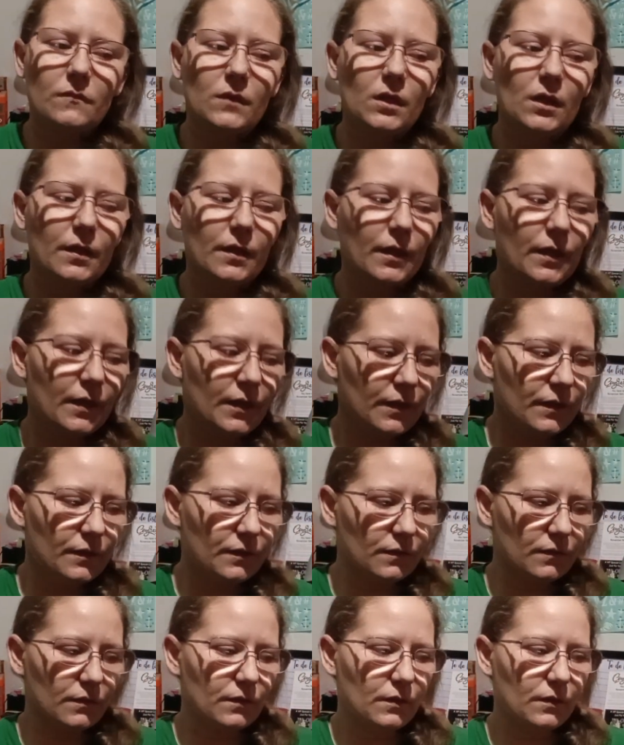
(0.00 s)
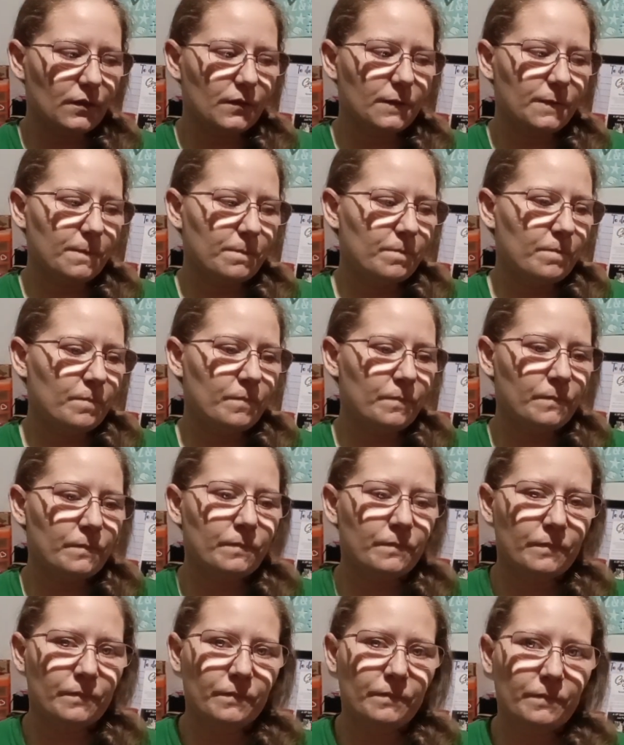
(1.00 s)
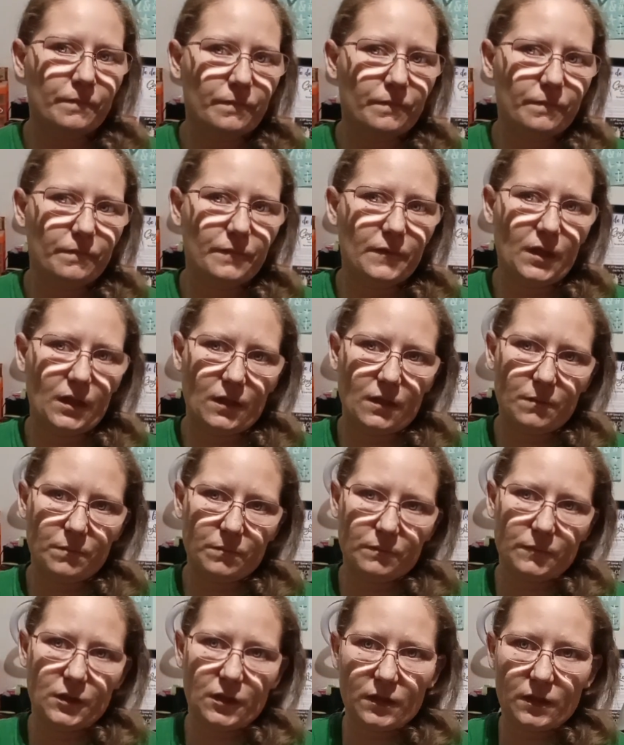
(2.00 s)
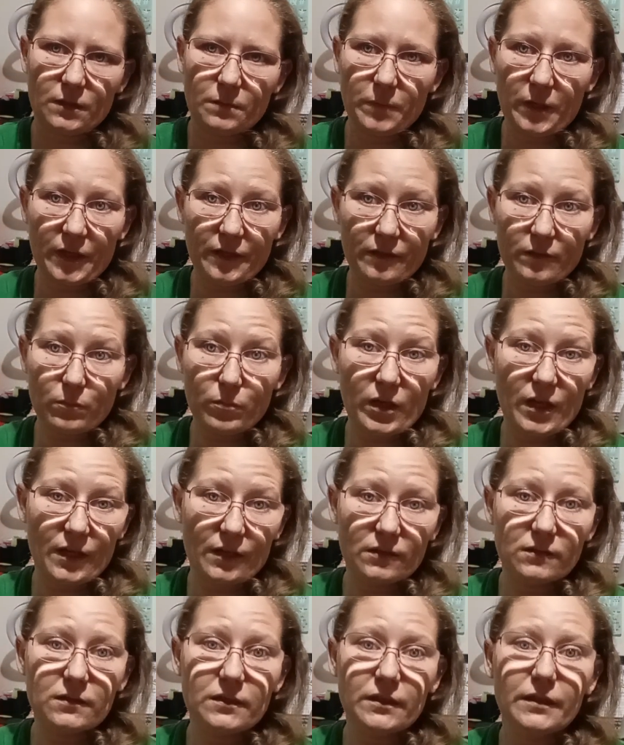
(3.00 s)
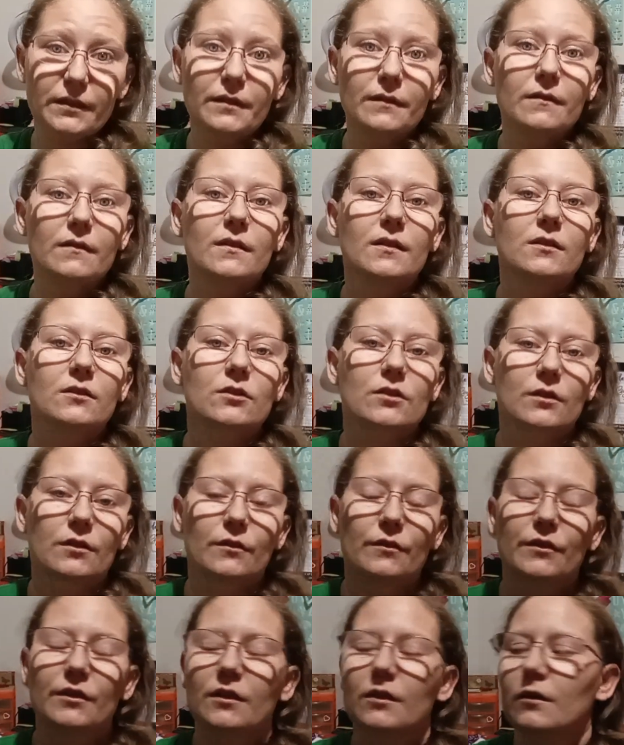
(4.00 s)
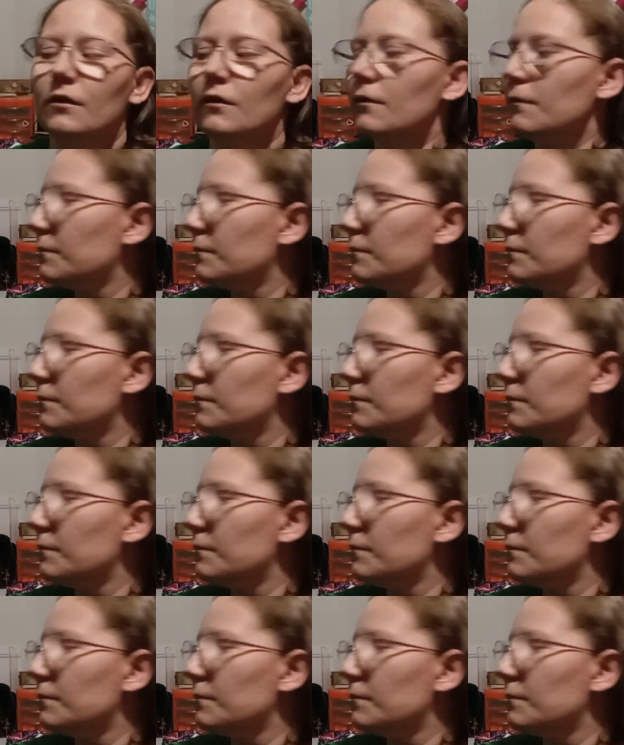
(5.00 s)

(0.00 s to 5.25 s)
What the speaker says: And then I'm gonna make the basket and show y'all.